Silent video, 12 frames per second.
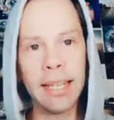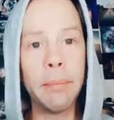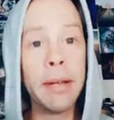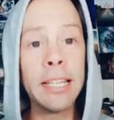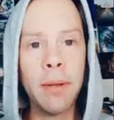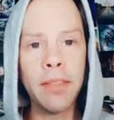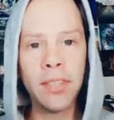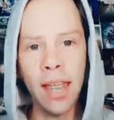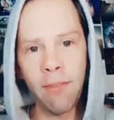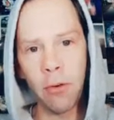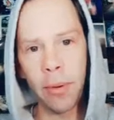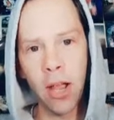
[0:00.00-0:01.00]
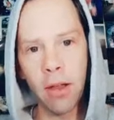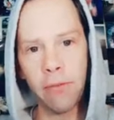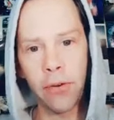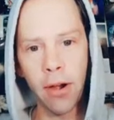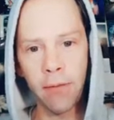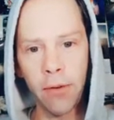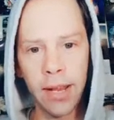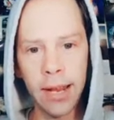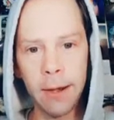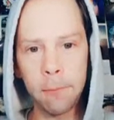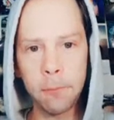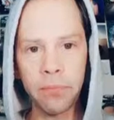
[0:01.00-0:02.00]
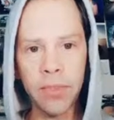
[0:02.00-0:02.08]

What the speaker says: I'm going to explain this to everybody over and over again.